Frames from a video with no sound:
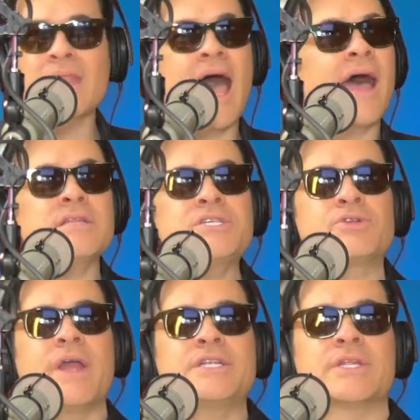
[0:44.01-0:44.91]
Oddly,
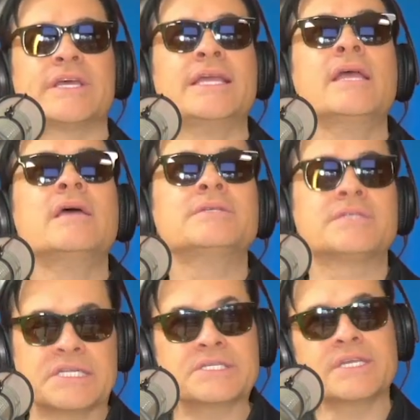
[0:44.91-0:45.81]
strangely,
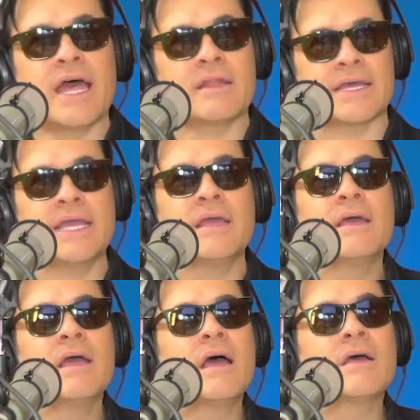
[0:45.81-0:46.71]
Citizen Kelly,
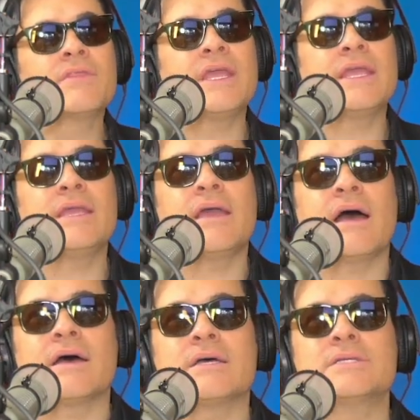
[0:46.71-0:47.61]

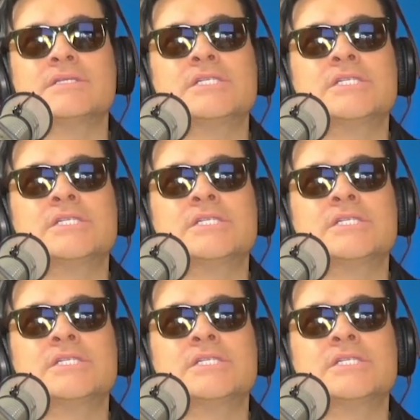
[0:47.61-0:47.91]
the